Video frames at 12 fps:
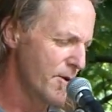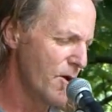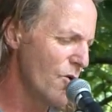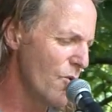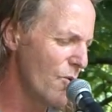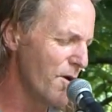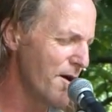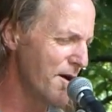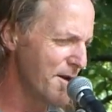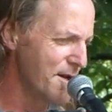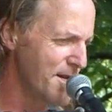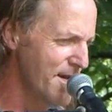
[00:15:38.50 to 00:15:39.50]
know
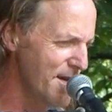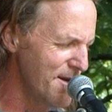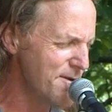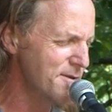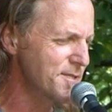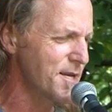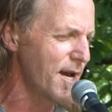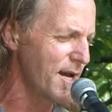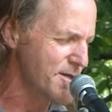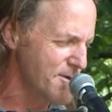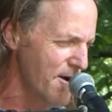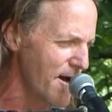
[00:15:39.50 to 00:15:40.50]
what it is,
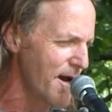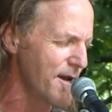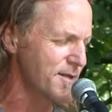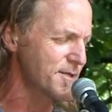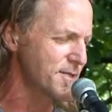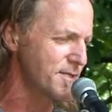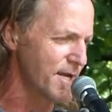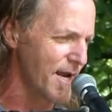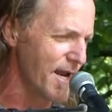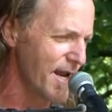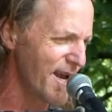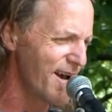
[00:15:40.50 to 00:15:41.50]
I try to
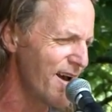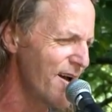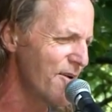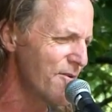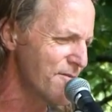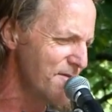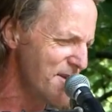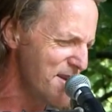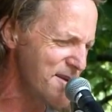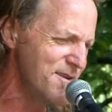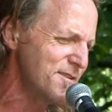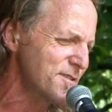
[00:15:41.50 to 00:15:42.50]
stay out of
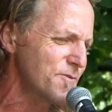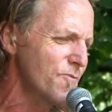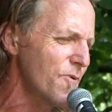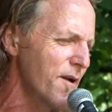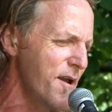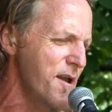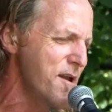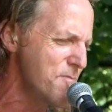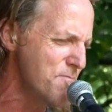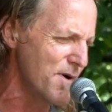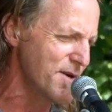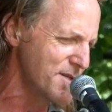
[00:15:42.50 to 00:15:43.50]
its way,
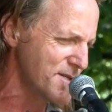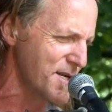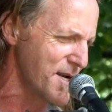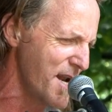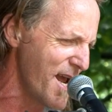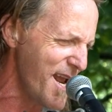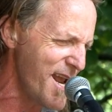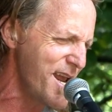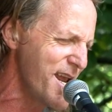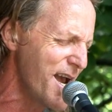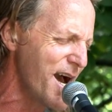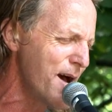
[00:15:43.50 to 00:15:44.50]
but
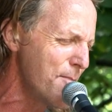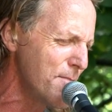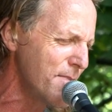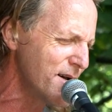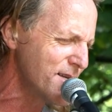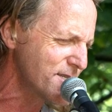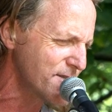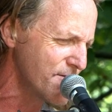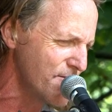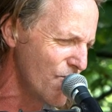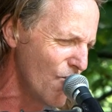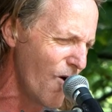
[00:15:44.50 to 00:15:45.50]
today I must
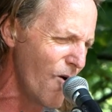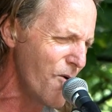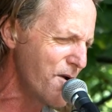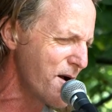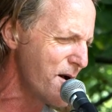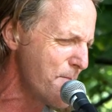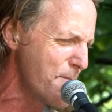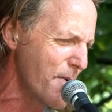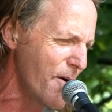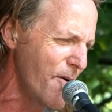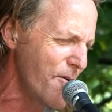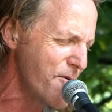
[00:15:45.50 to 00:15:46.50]
have woke up
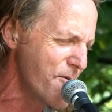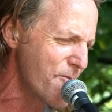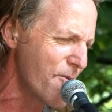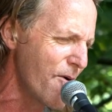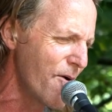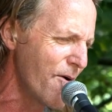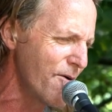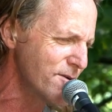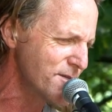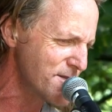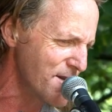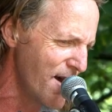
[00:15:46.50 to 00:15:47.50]
on the
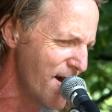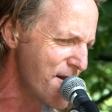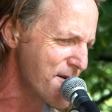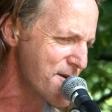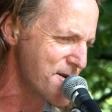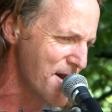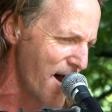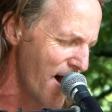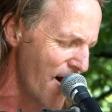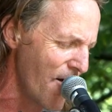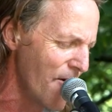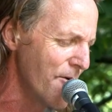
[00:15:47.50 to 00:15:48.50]
wrong side of
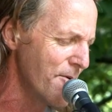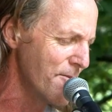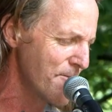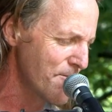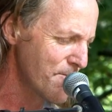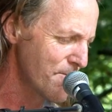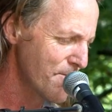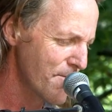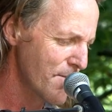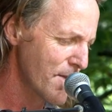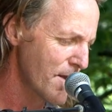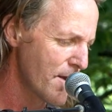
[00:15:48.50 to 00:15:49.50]
town.
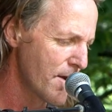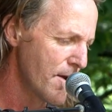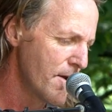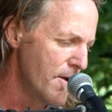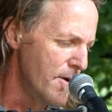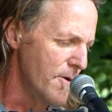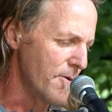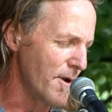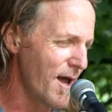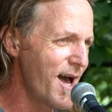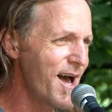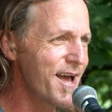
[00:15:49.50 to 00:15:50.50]

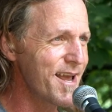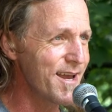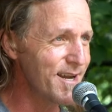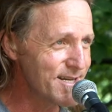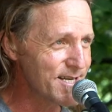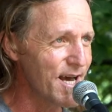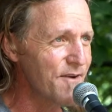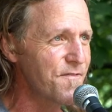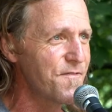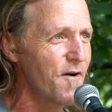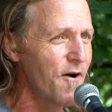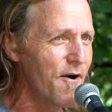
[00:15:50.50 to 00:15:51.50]
Well, I ain't
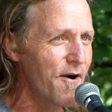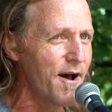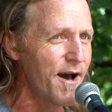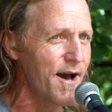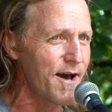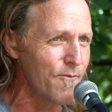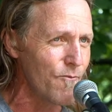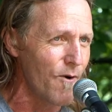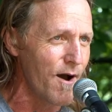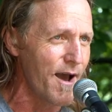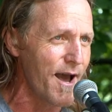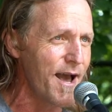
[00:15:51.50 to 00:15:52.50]
that far out of
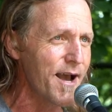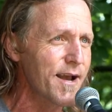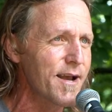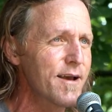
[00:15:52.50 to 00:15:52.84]
whack.